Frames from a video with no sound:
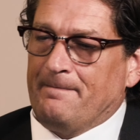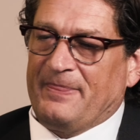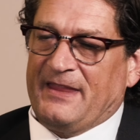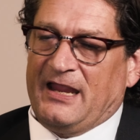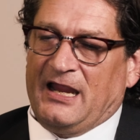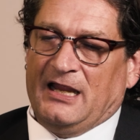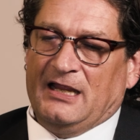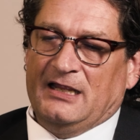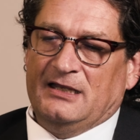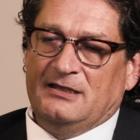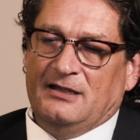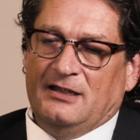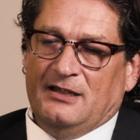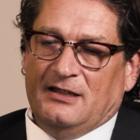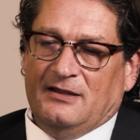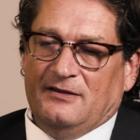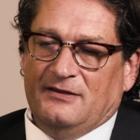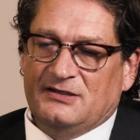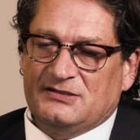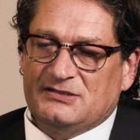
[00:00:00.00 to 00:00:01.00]
And
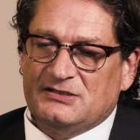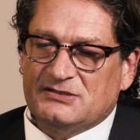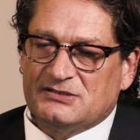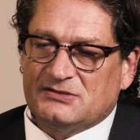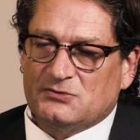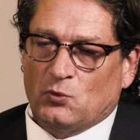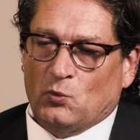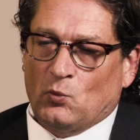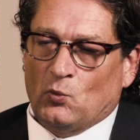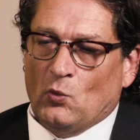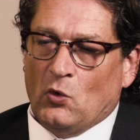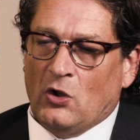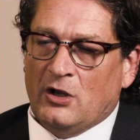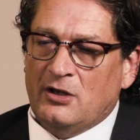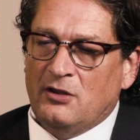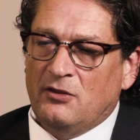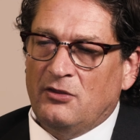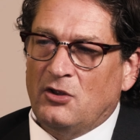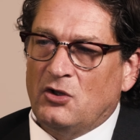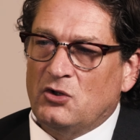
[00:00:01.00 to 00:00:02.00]
this is one
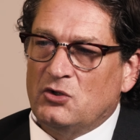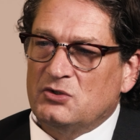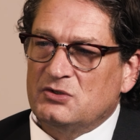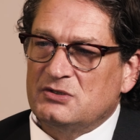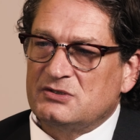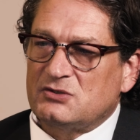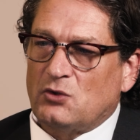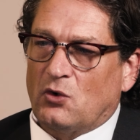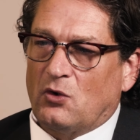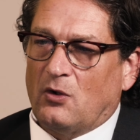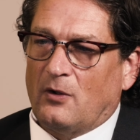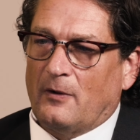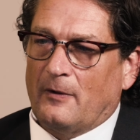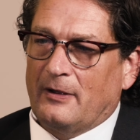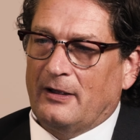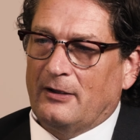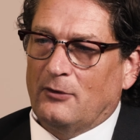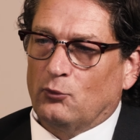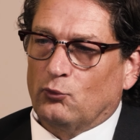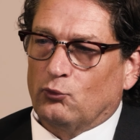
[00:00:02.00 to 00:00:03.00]
of those
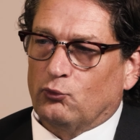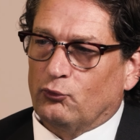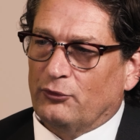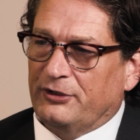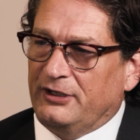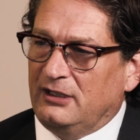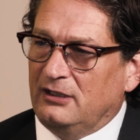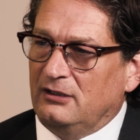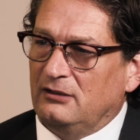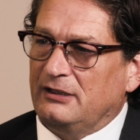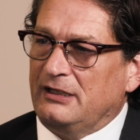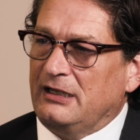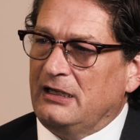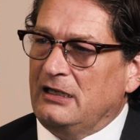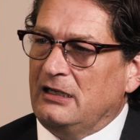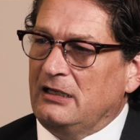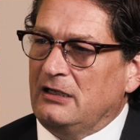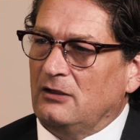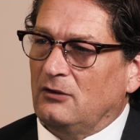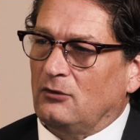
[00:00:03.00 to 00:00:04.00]

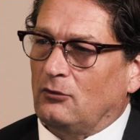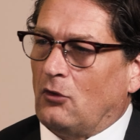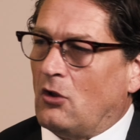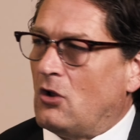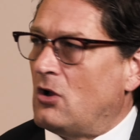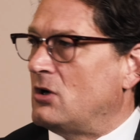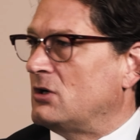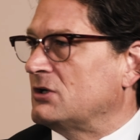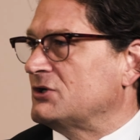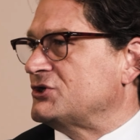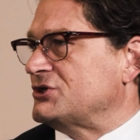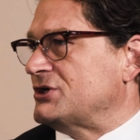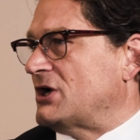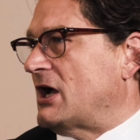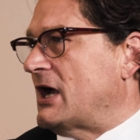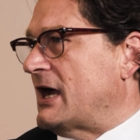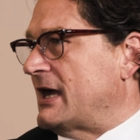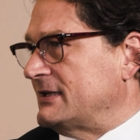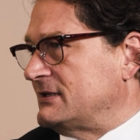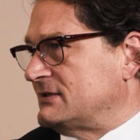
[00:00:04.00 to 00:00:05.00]
really long
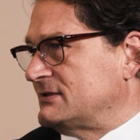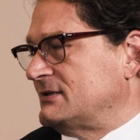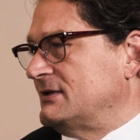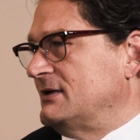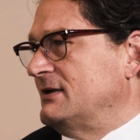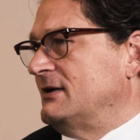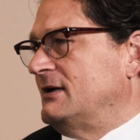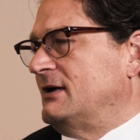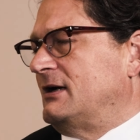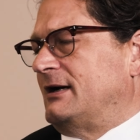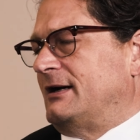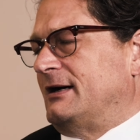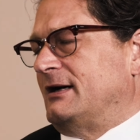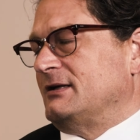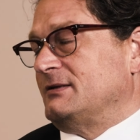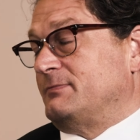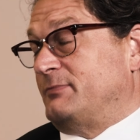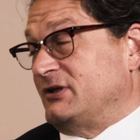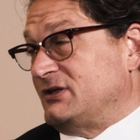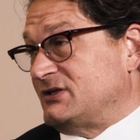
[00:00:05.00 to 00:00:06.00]
shots,
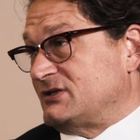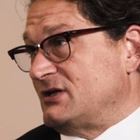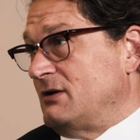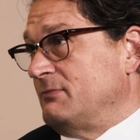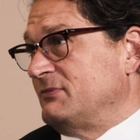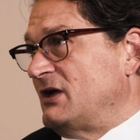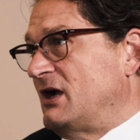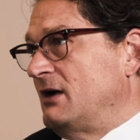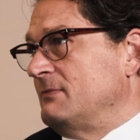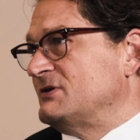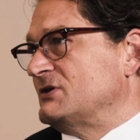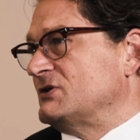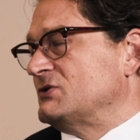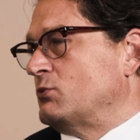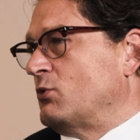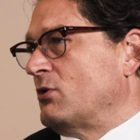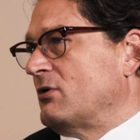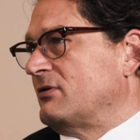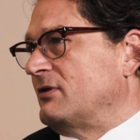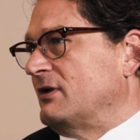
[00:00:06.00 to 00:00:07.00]
but sometimes is
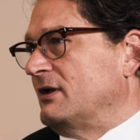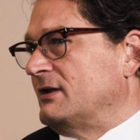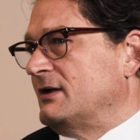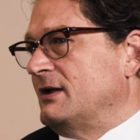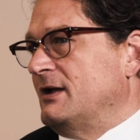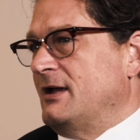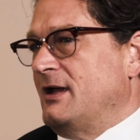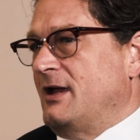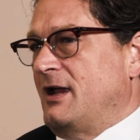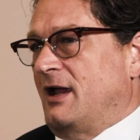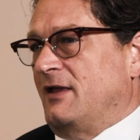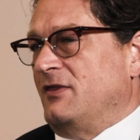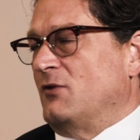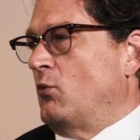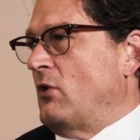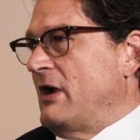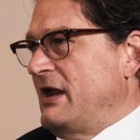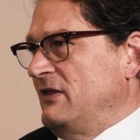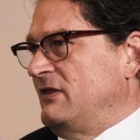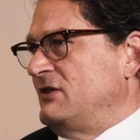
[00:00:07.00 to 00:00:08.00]
worth it. And the
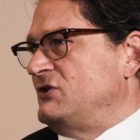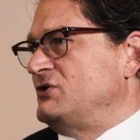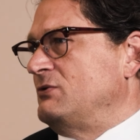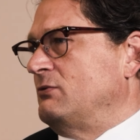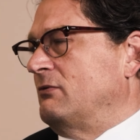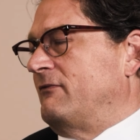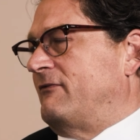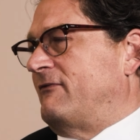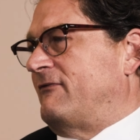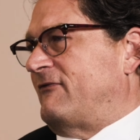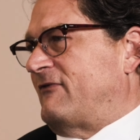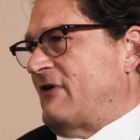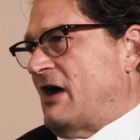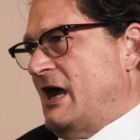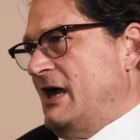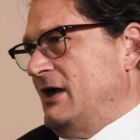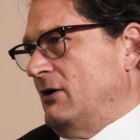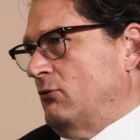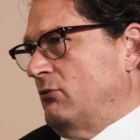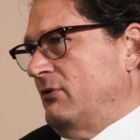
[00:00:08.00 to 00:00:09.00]
way that you would
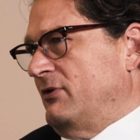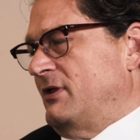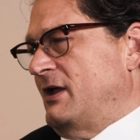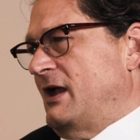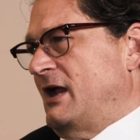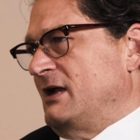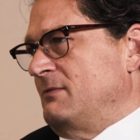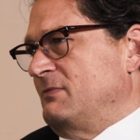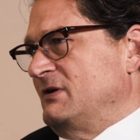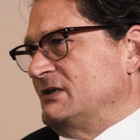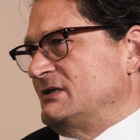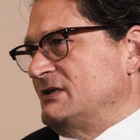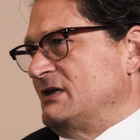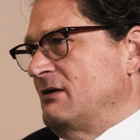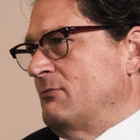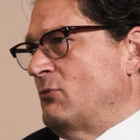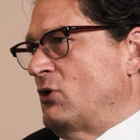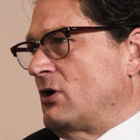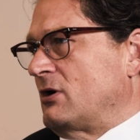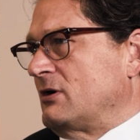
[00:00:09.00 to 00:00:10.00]
file with the
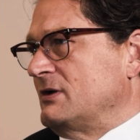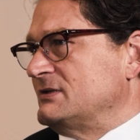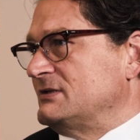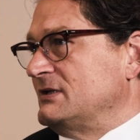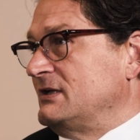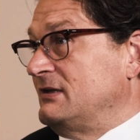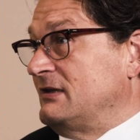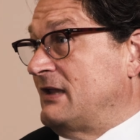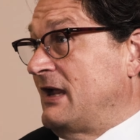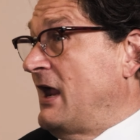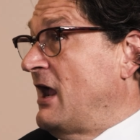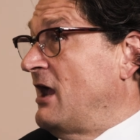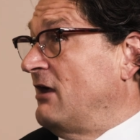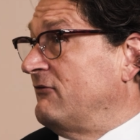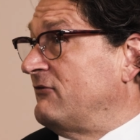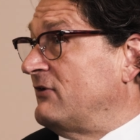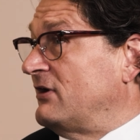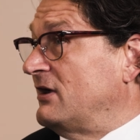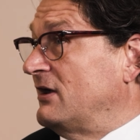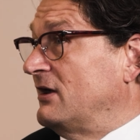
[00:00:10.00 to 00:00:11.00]
ABCMR is they
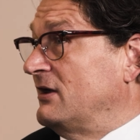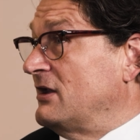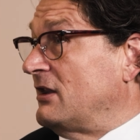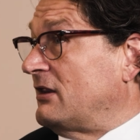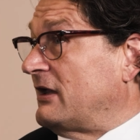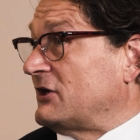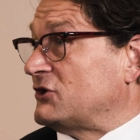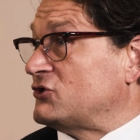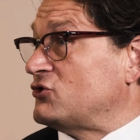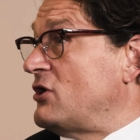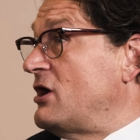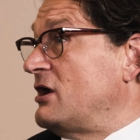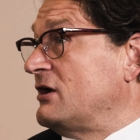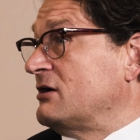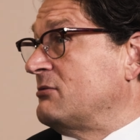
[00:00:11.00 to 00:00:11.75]
have an electronic